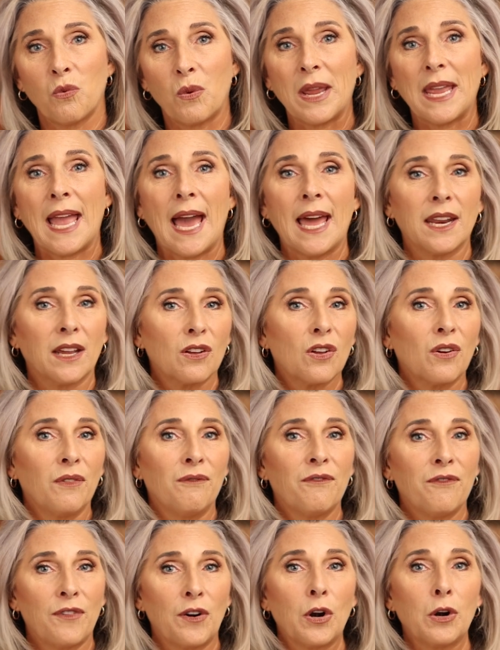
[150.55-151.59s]
we had a
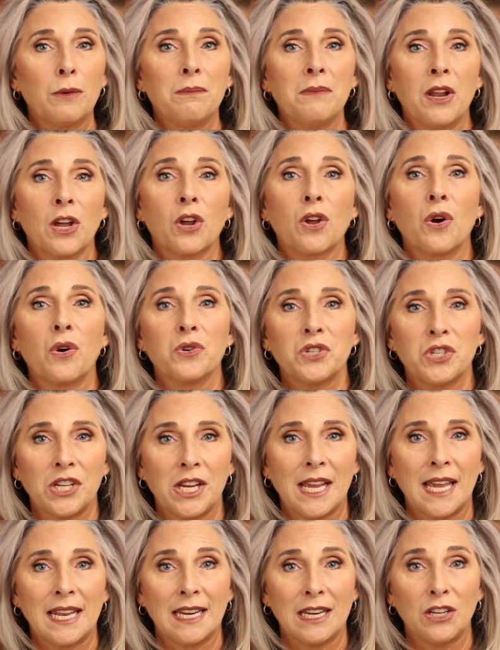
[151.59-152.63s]
confirmed
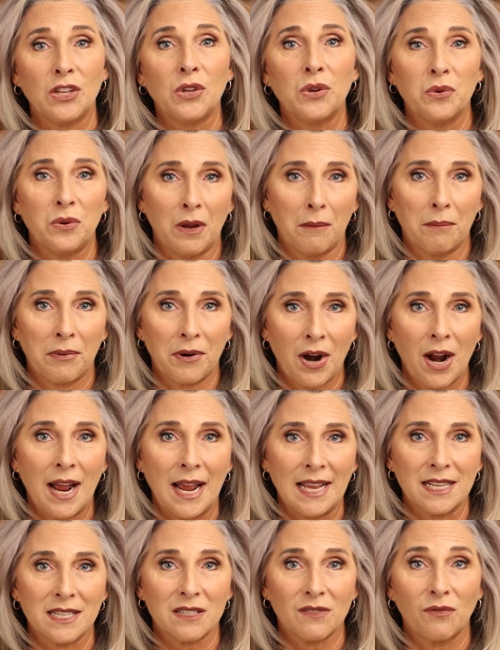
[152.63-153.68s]
negotiated unit
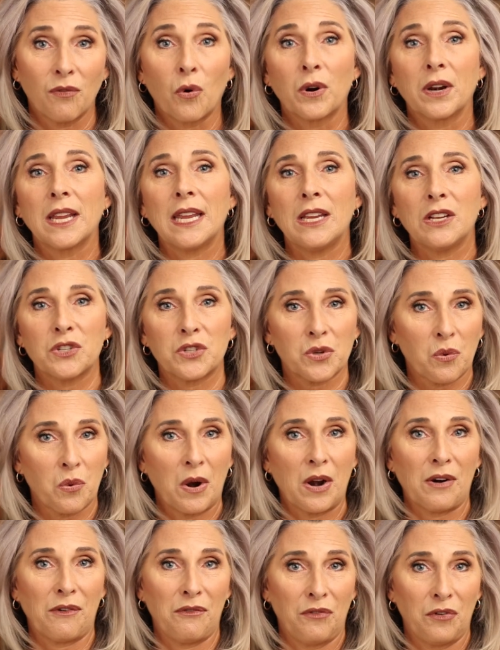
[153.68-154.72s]
price for each
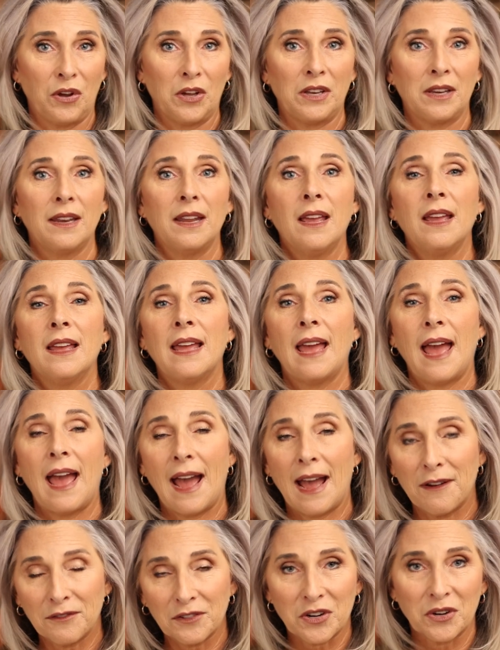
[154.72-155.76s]
square foot
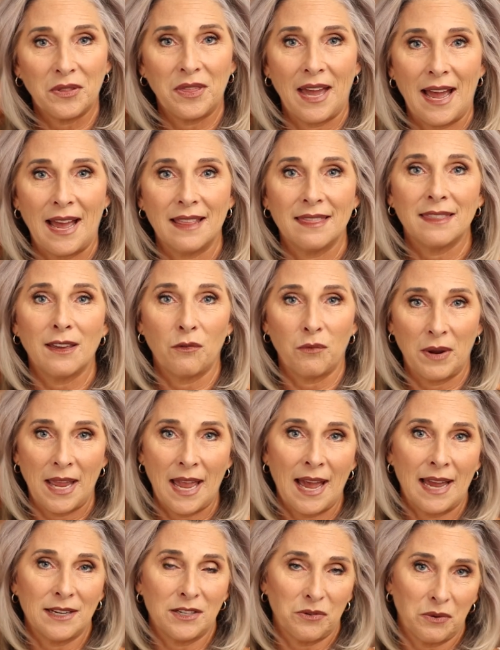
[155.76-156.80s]
after that we
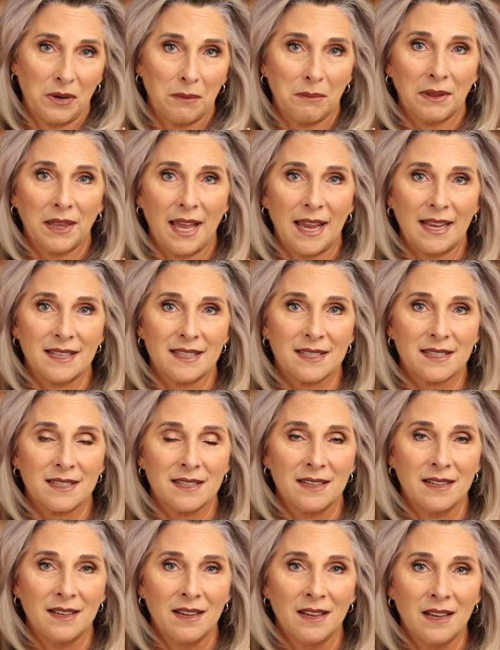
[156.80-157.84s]
had to replace.
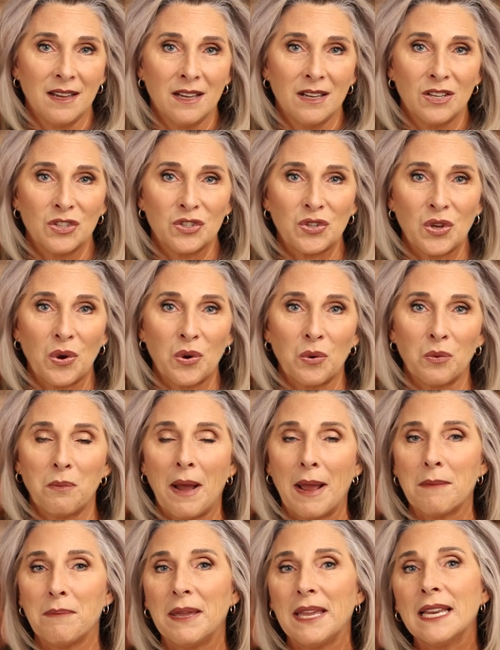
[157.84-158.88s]
So
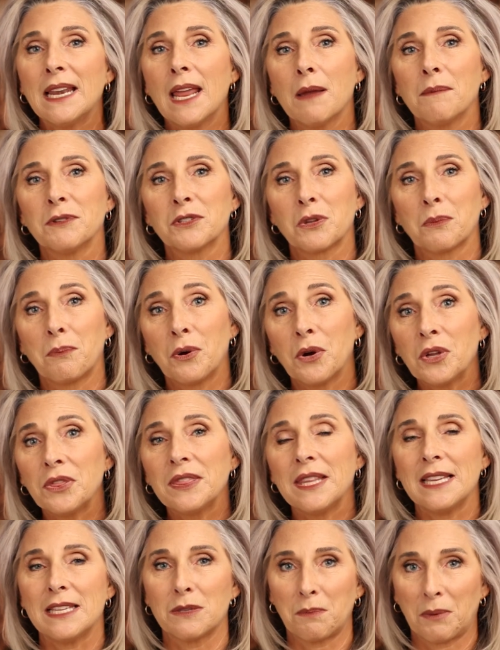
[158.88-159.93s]
by being able to put
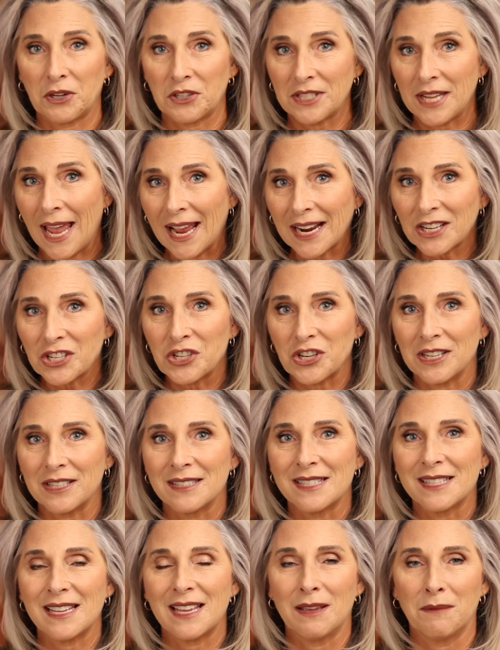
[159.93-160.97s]
these
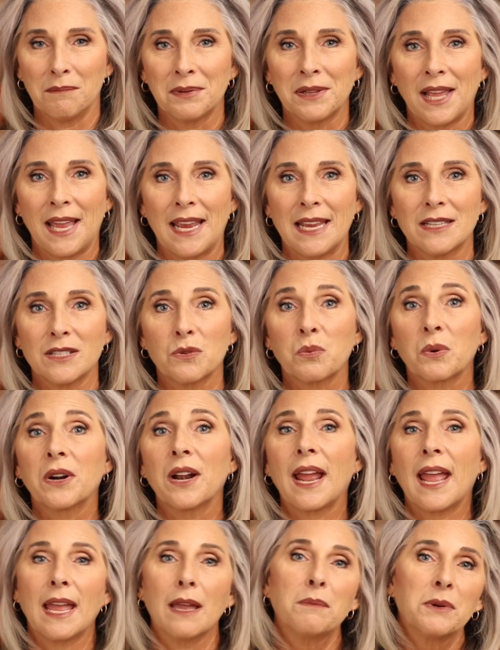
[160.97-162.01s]
protections in place, we're
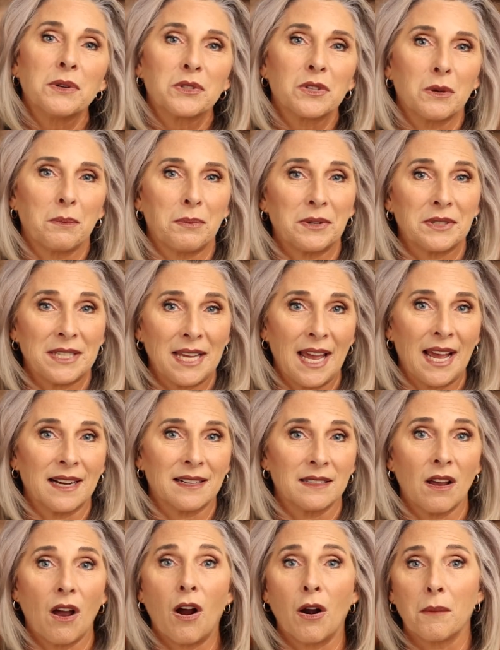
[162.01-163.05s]
able to
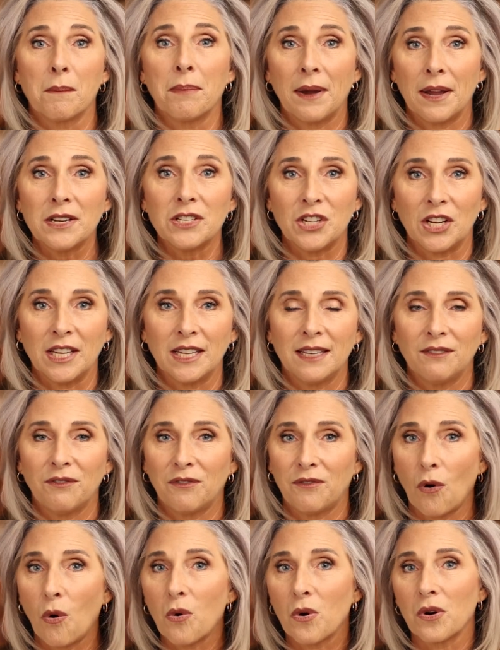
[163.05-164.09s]
protect our budget
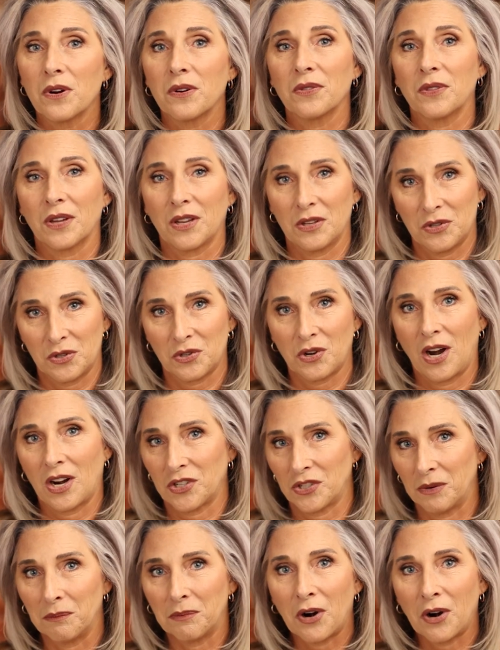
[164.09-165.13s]
for the construction